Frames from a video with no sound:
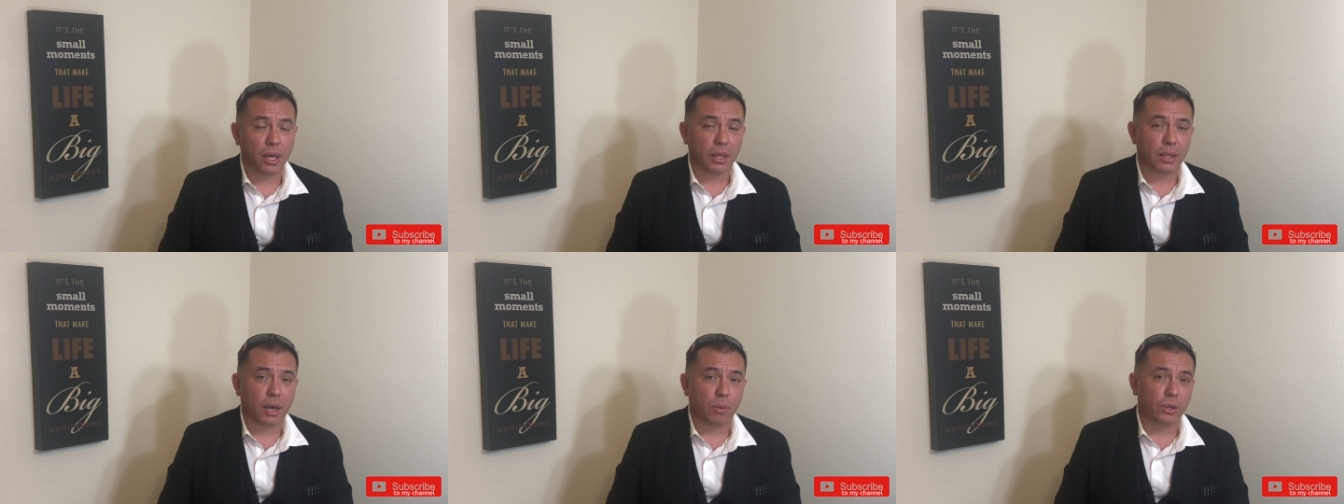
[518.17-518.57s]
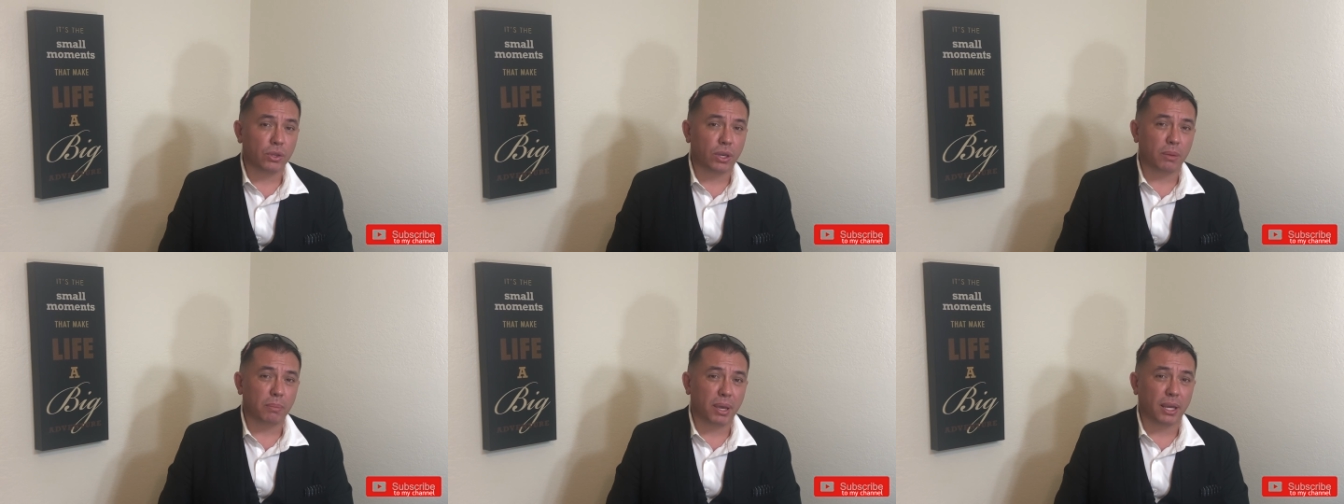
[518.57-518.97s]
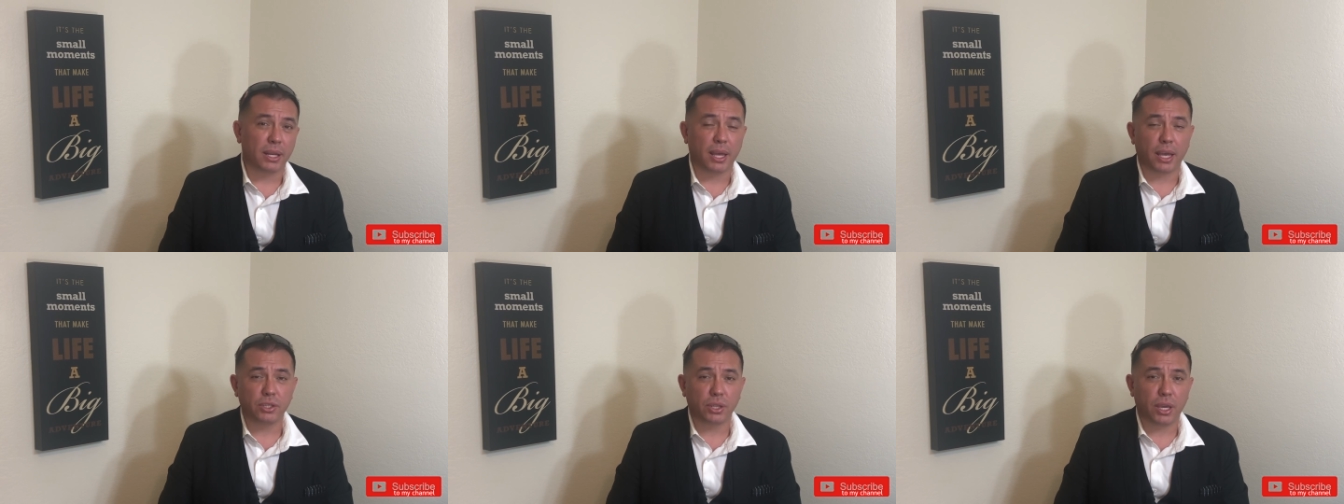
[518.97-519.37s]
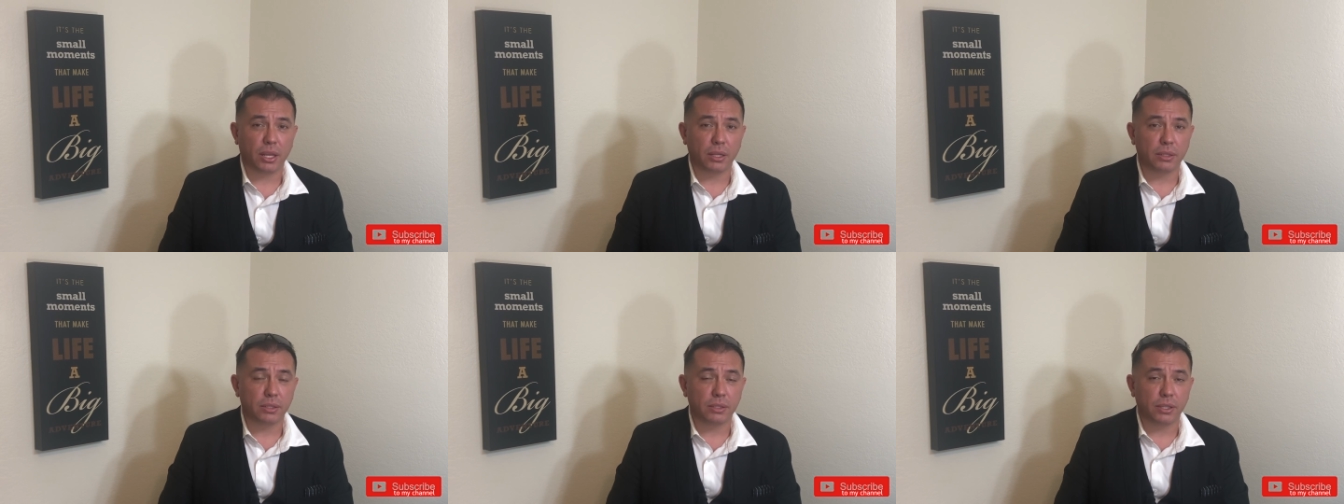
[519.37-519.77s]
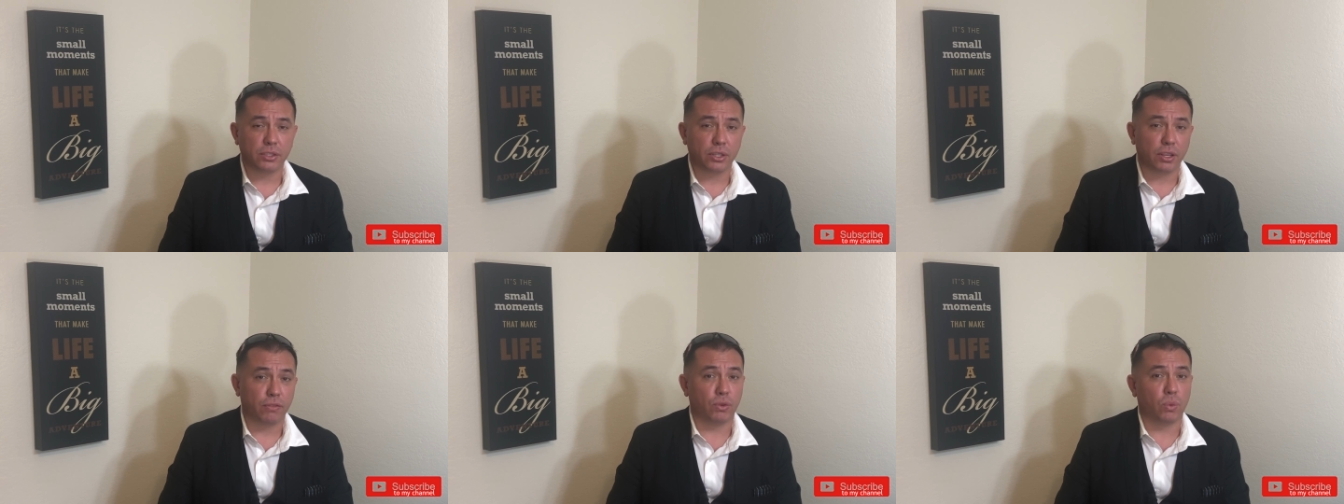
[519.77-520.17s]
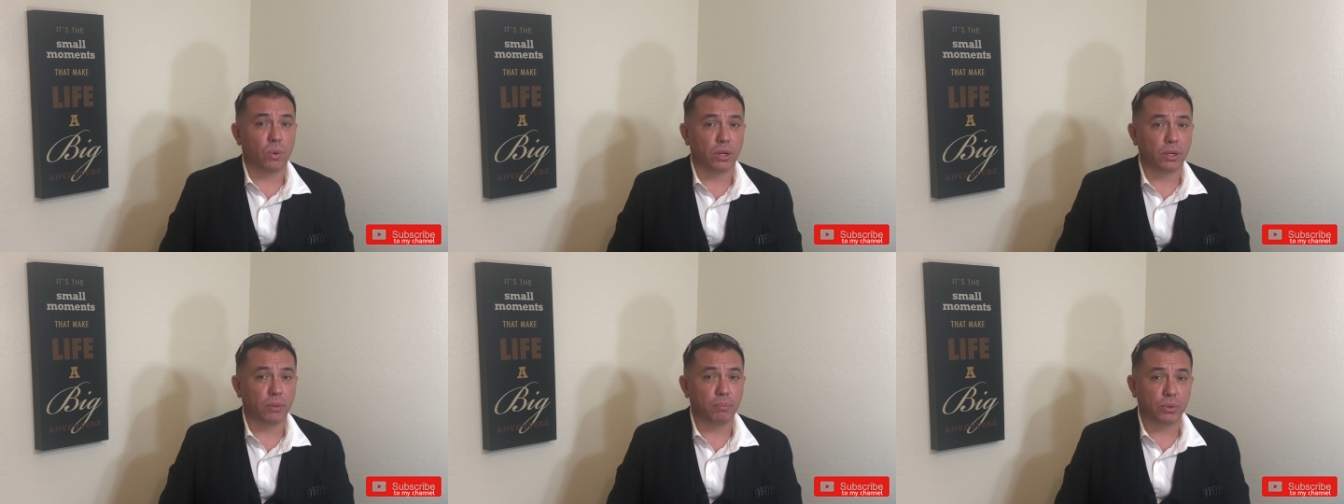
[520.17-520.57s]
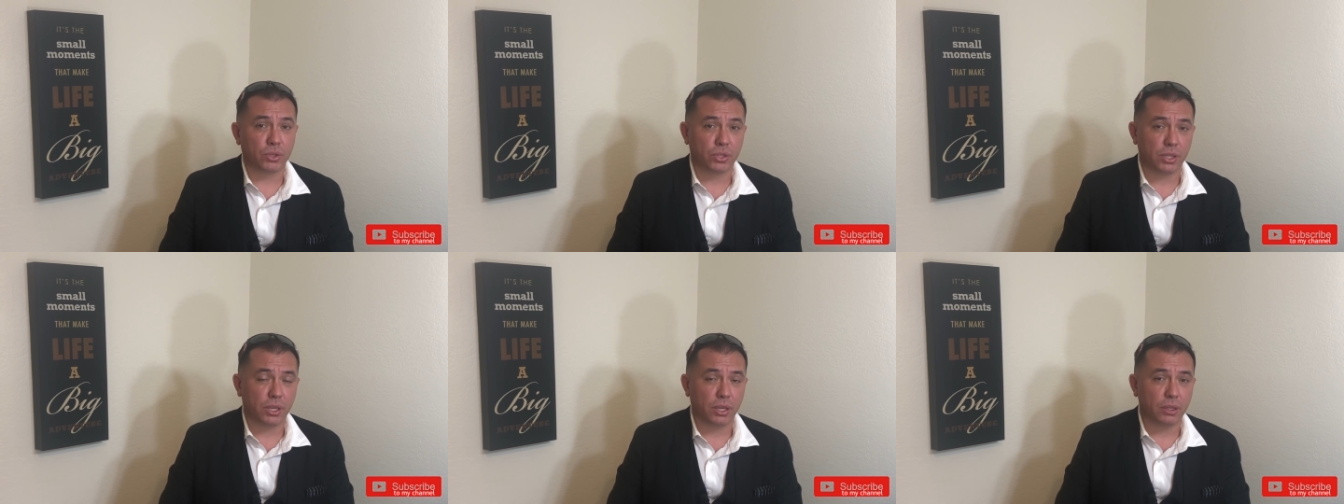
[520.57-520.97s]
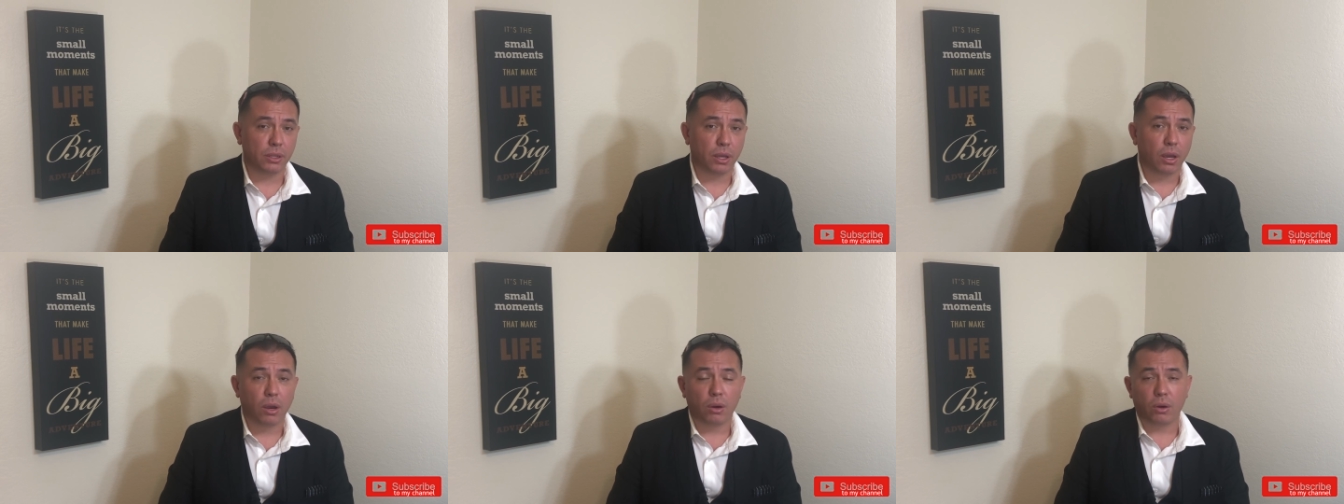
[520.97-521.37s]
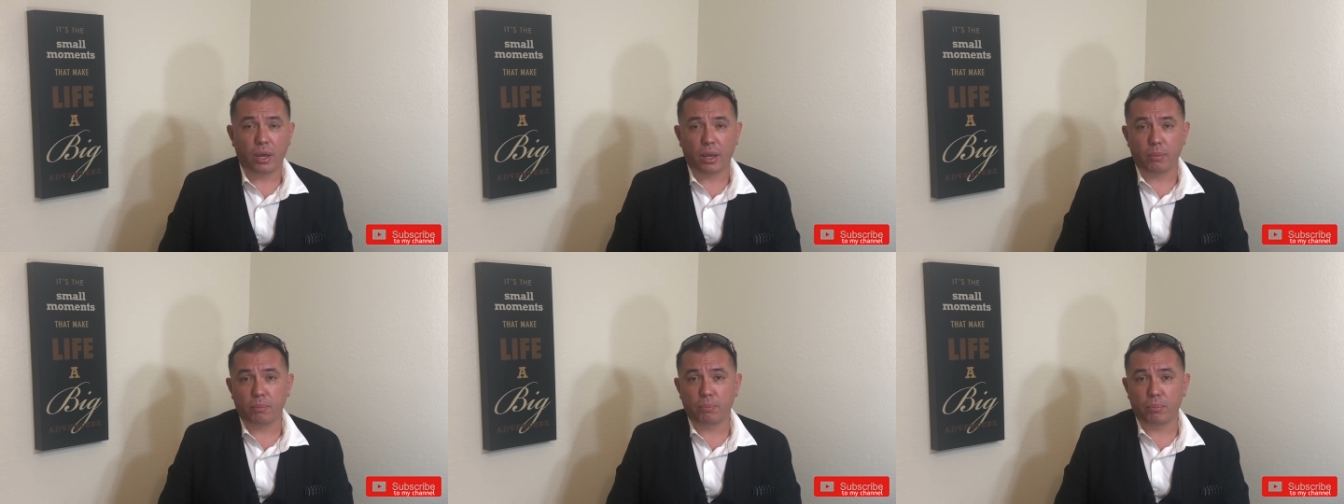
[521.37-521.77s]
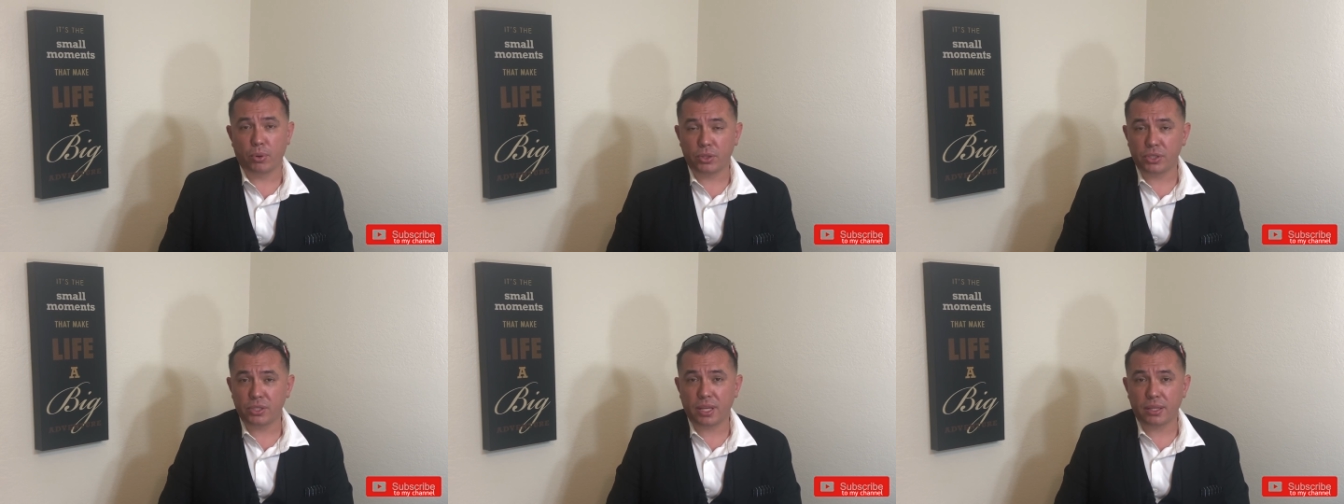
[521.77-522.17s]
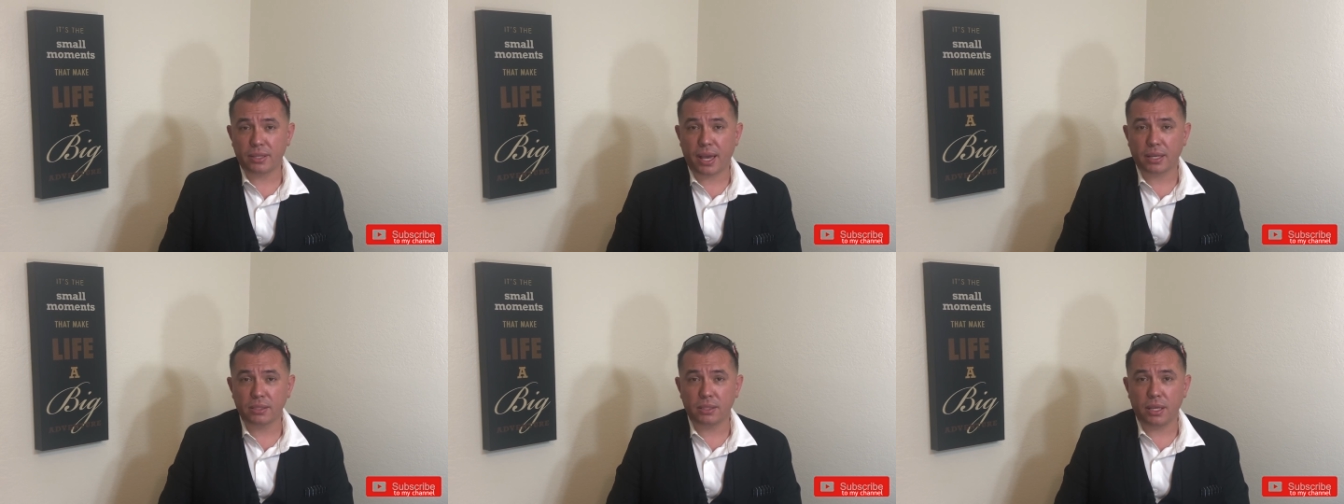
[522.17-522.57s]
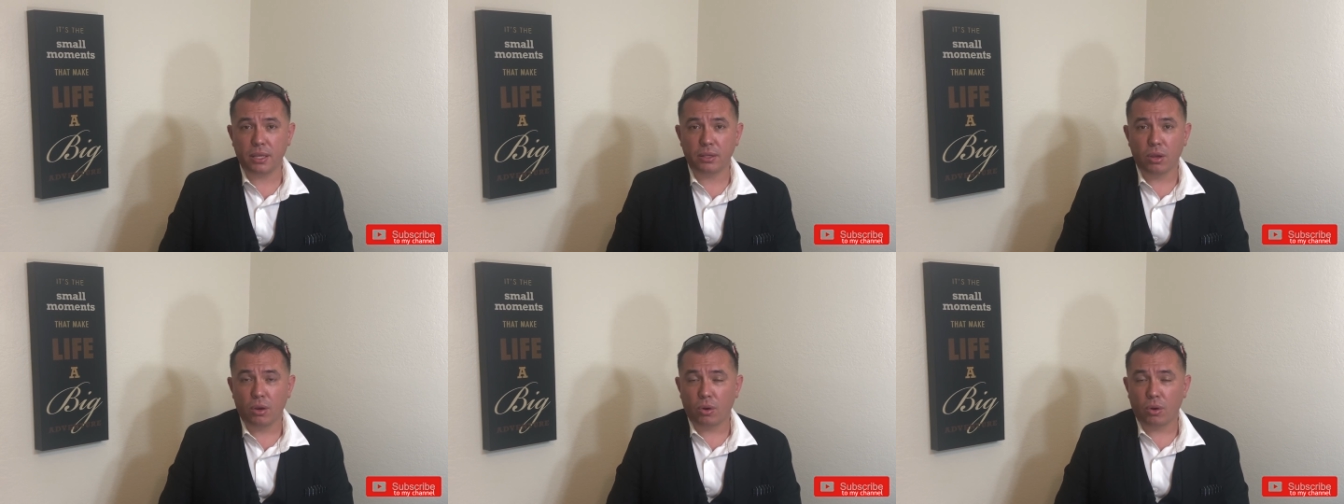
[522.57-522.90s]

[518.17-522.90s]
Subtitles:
That way you can make an educated decision if you want to proceed and purchase that tax lien,